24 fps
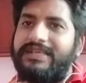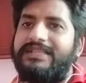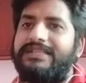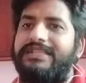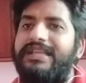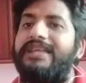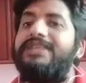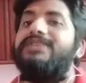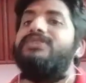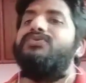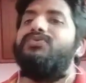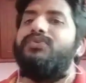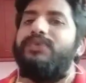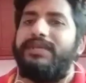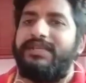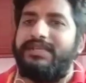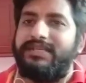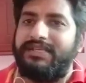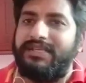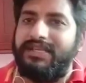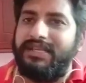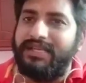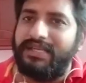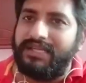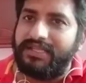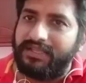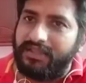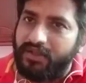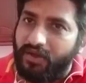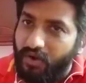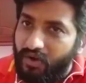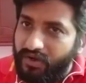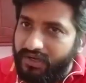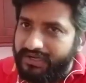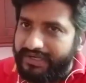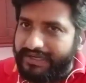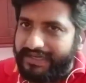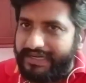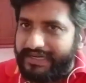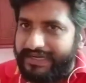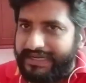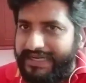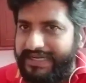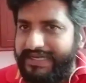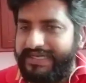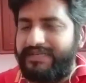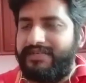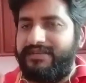That's why the
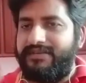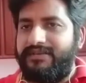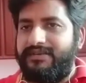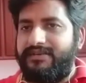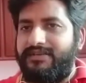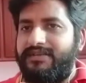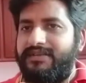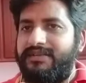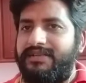alternator